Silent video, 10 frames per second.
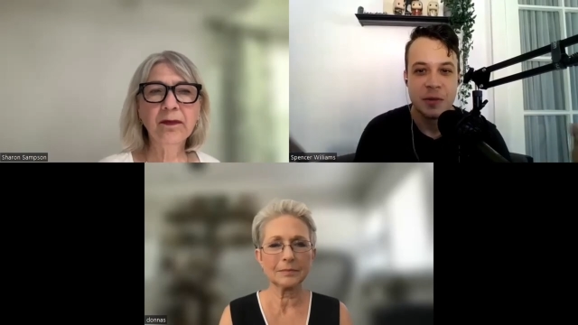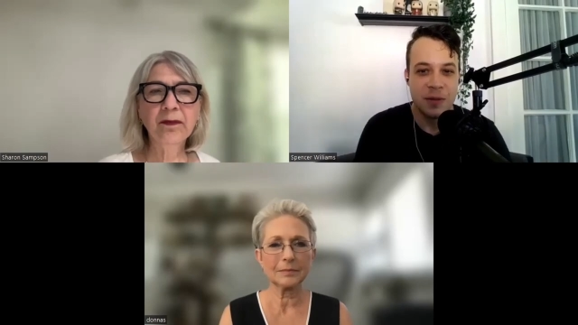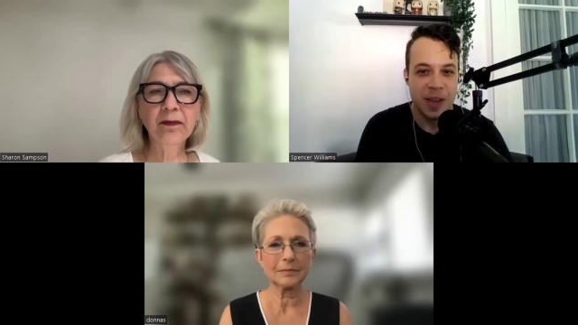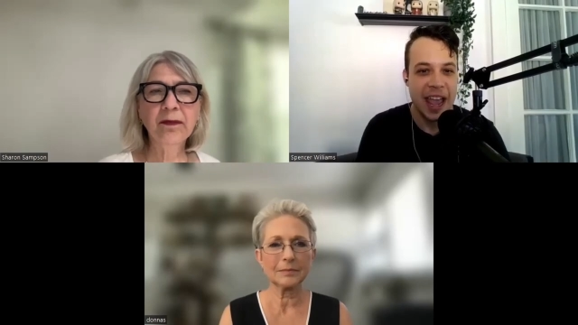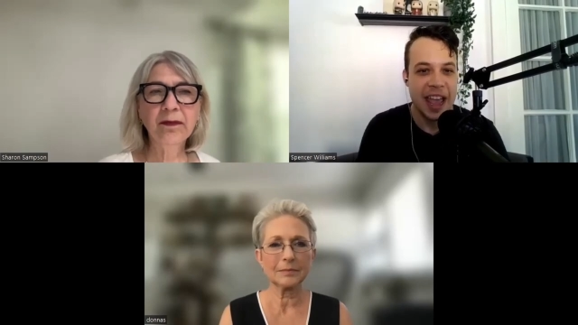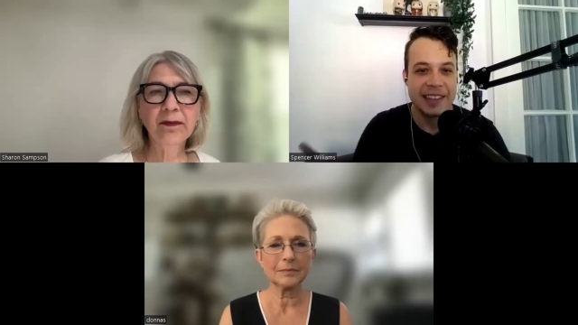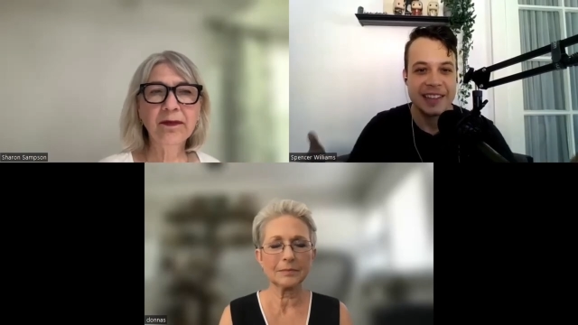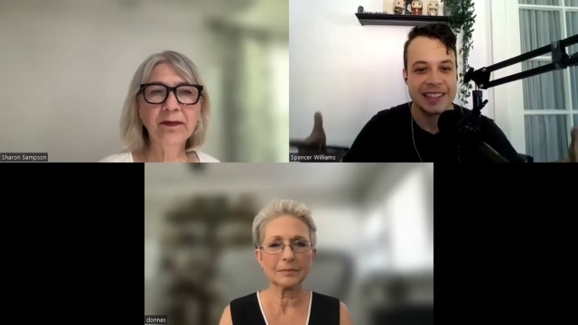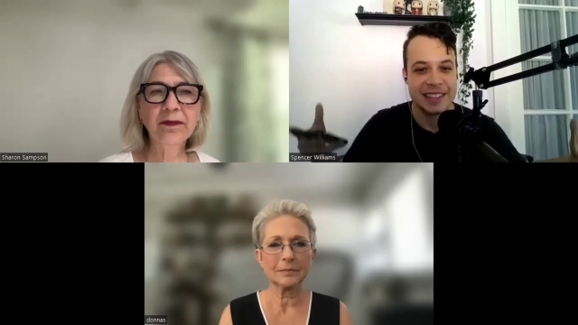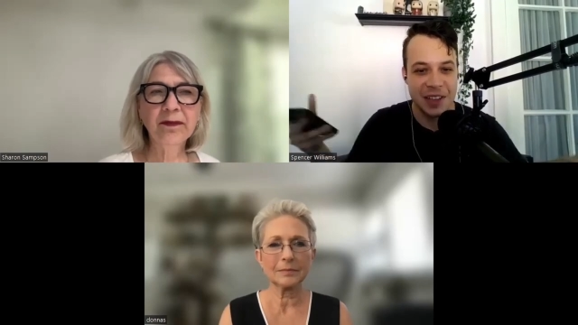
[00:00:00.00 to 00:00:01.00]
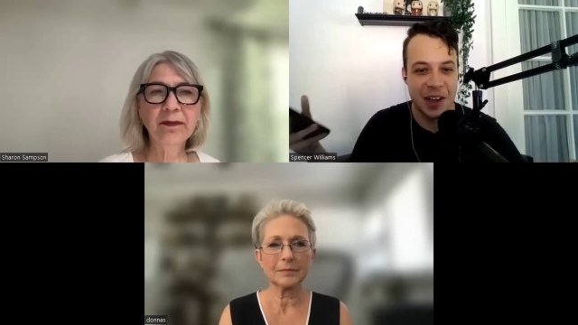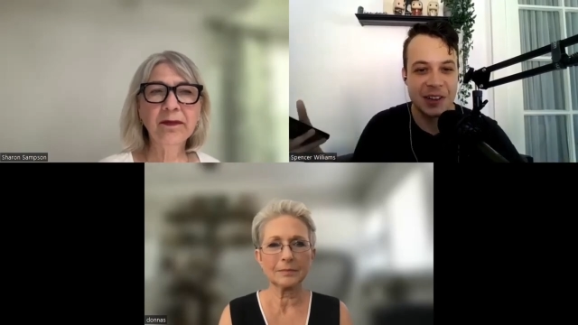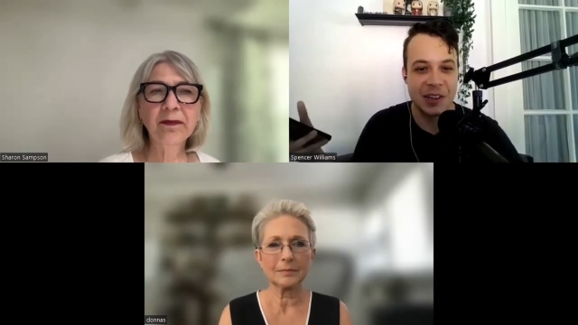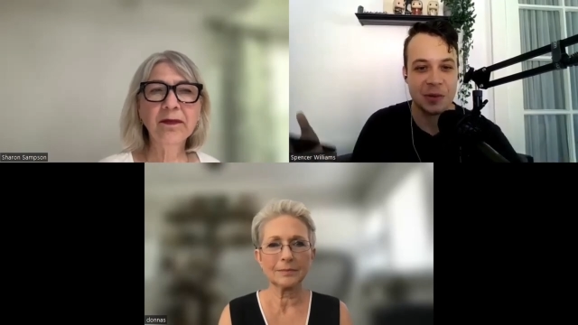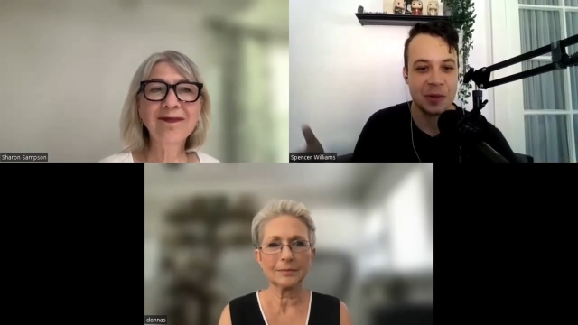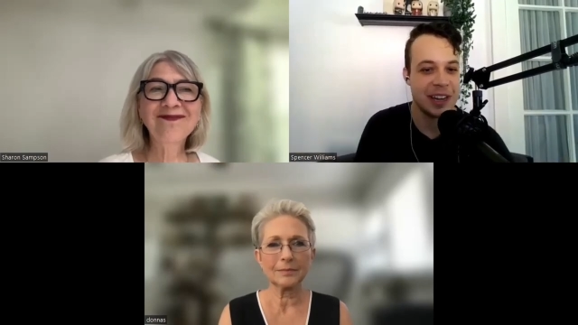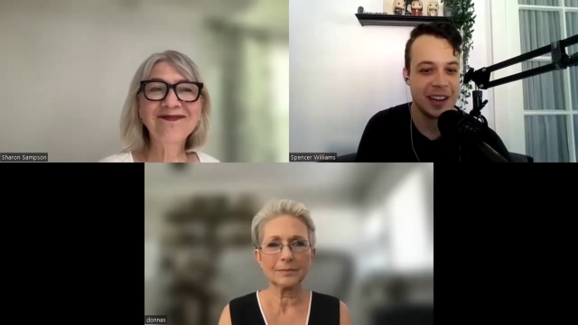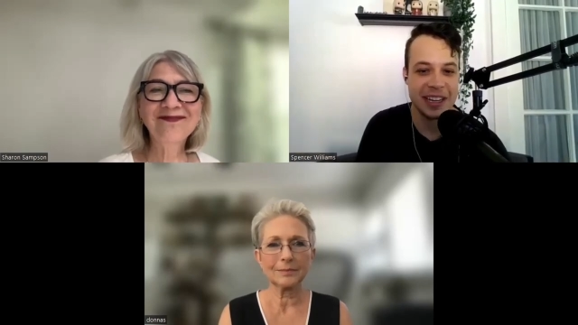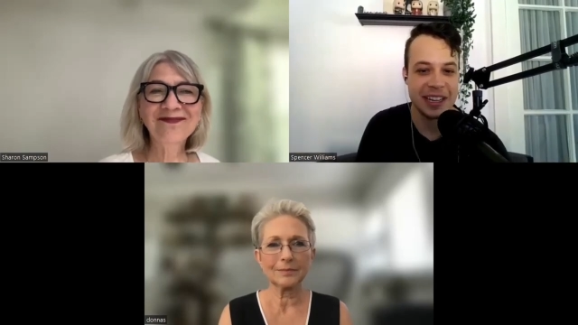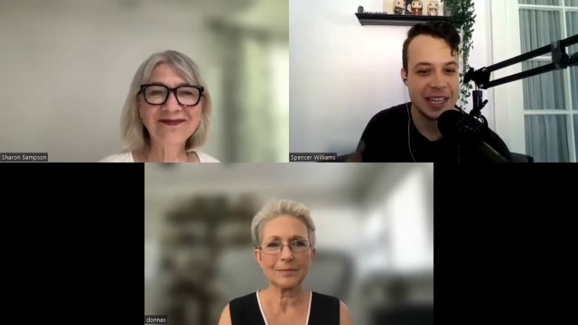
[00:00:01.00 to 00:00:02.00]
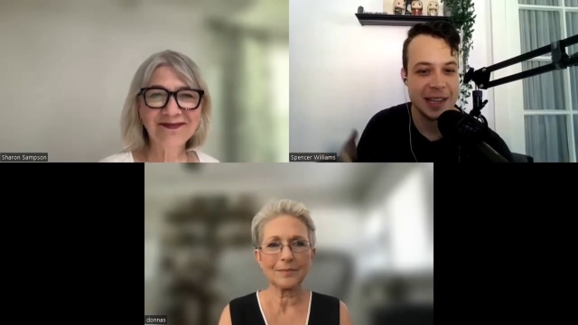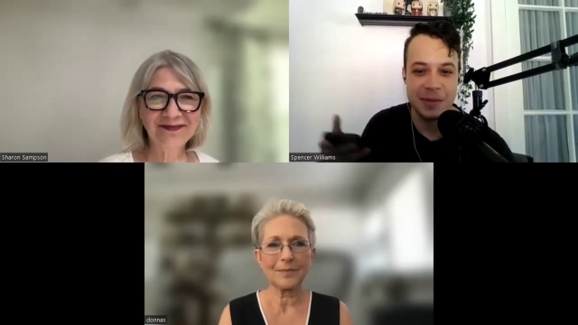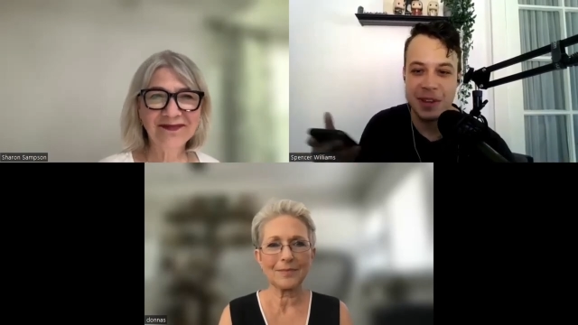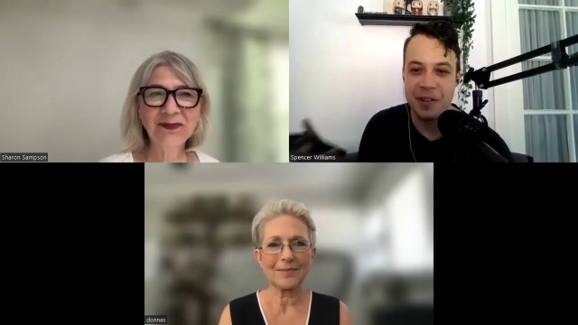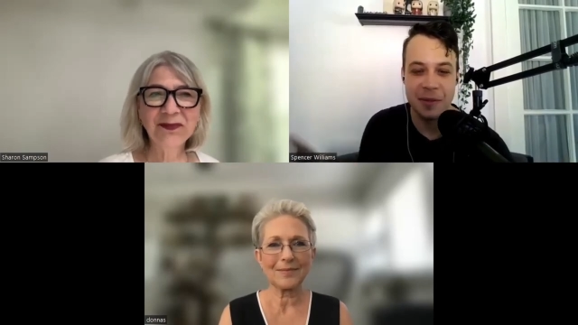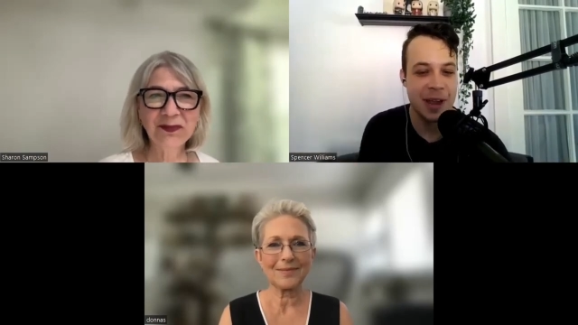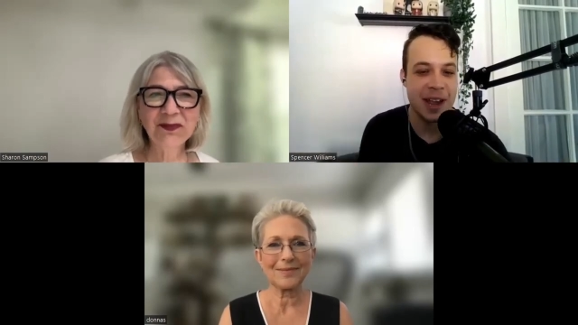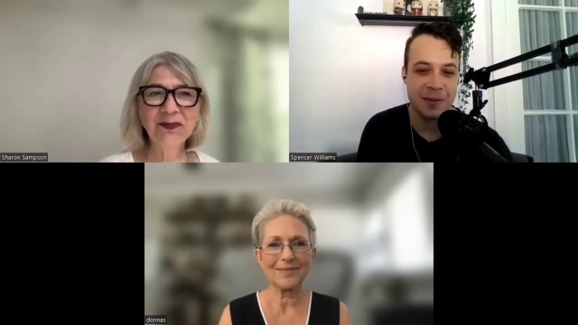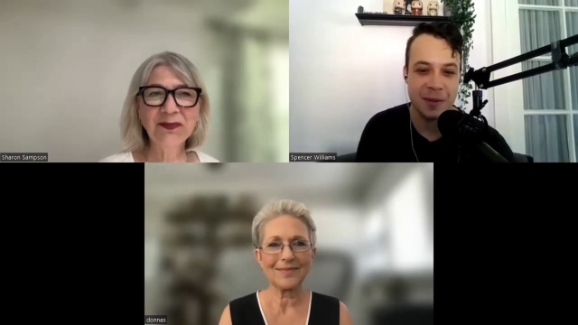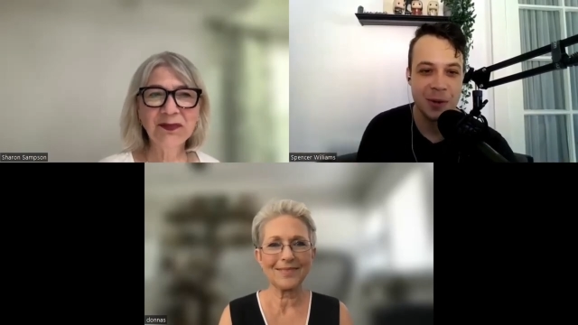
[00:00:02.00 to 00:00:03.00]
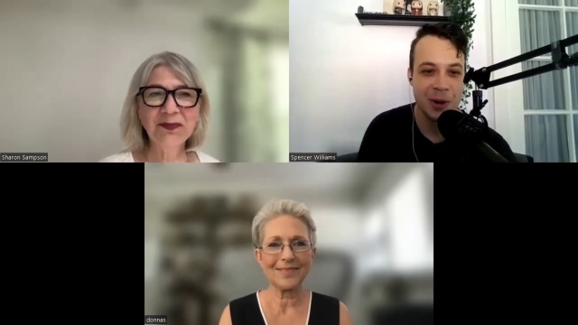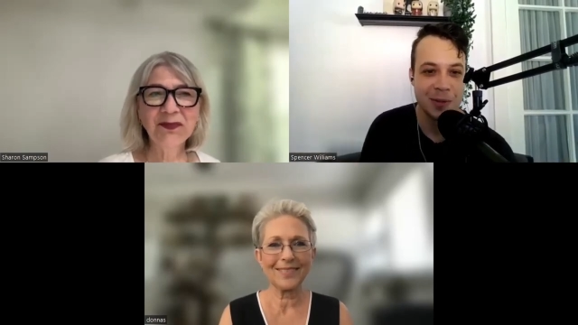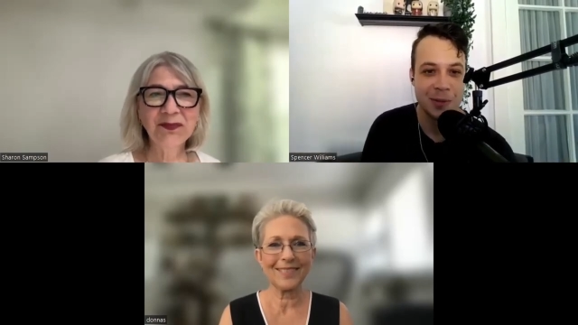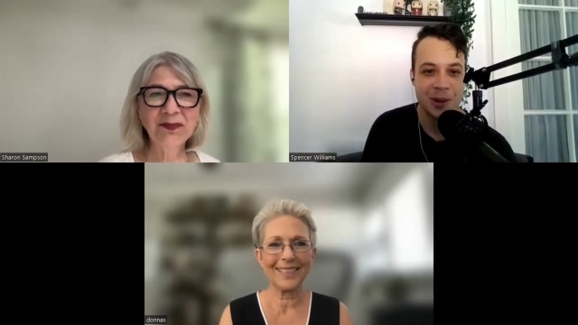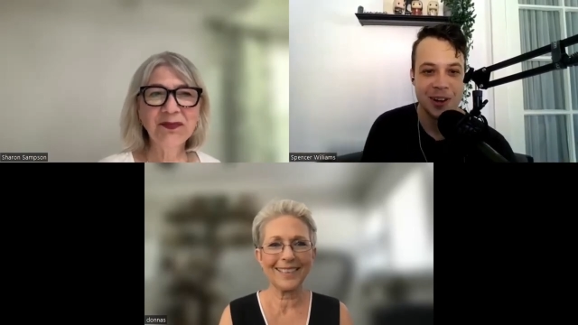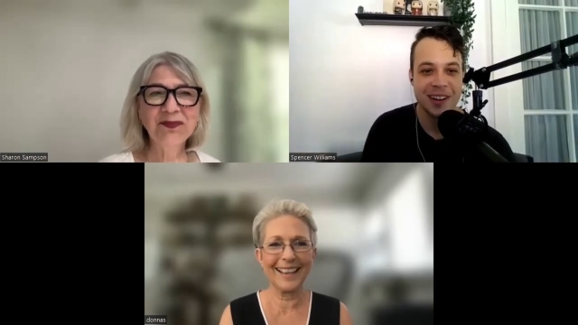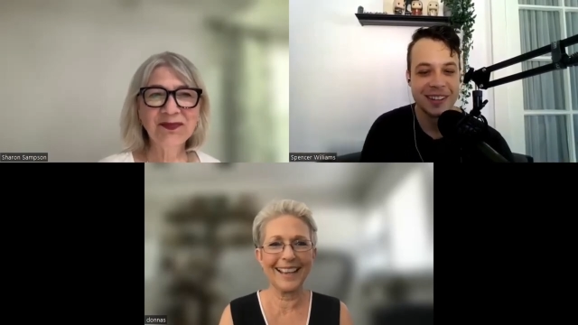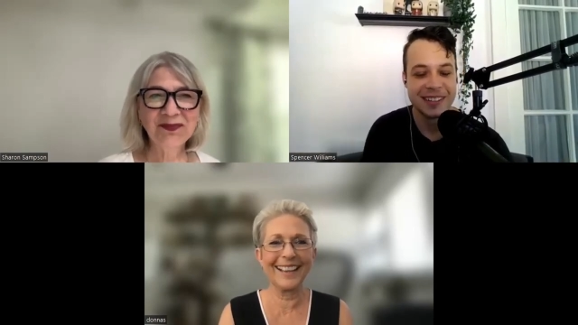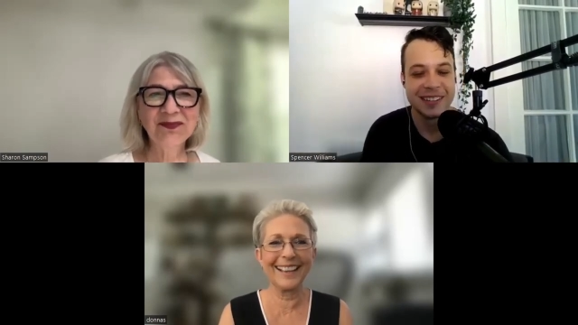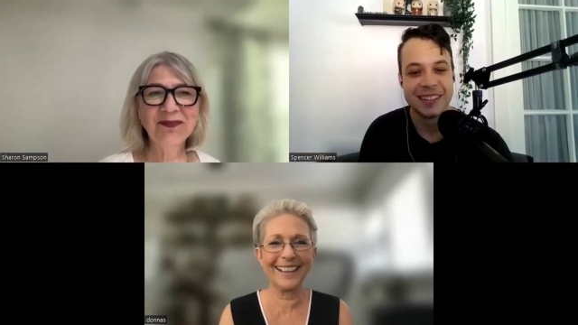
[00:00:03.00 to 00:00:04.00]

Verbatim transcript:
Speaker 1: why have you had this long career and you keep going back for more and more?